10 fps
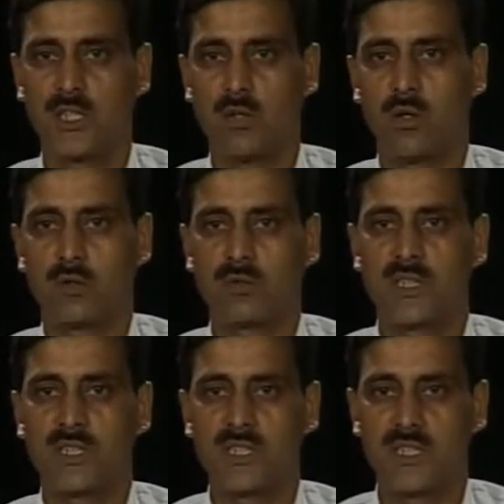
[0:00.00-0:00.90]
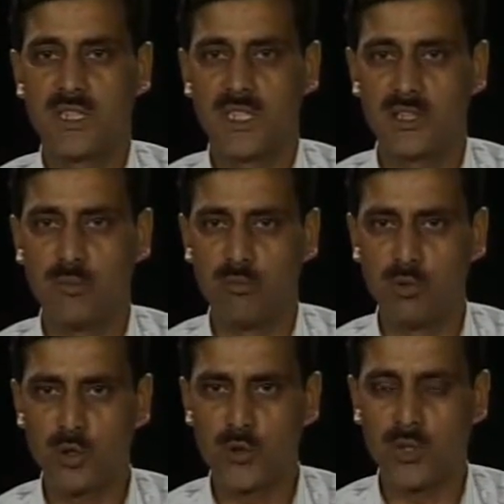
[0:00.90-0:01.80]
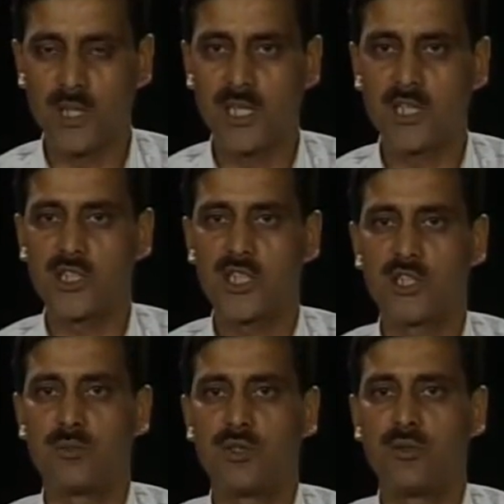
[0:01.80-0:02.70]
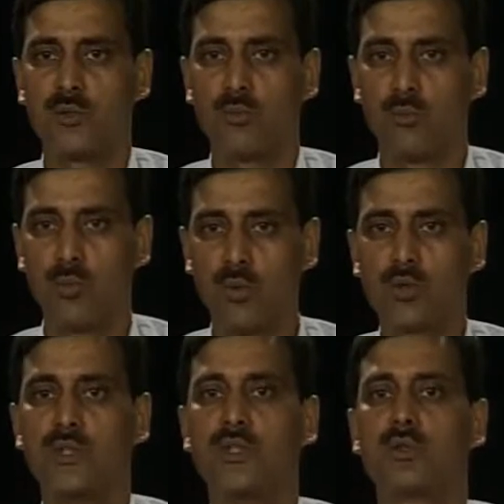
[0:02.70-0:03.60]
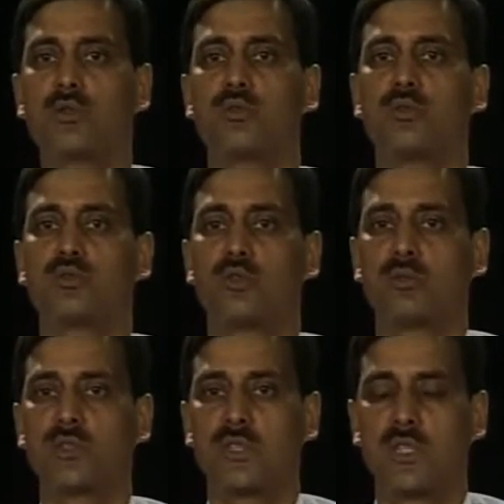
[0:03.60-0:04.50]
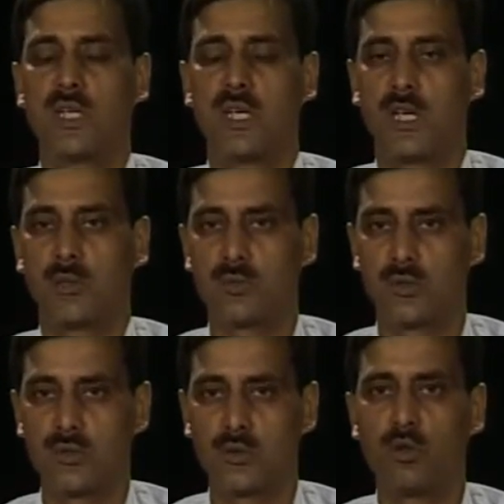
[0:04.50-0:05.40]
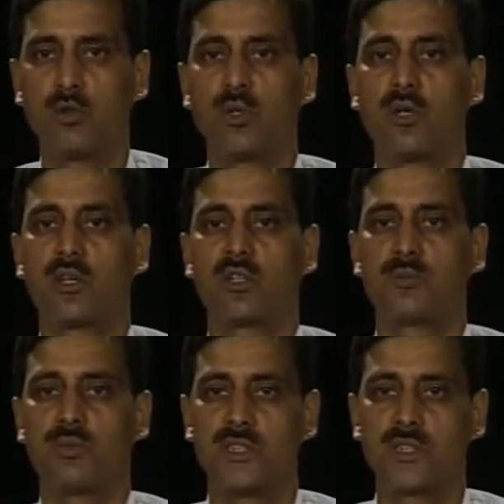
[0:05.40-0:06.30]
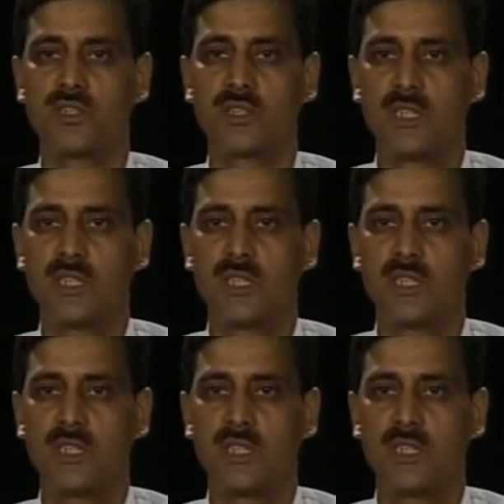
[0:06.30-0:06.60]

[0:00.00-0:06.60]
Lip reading: or we can say there is a mutual exchange between both the chromosomes of the 2 homologous pairs,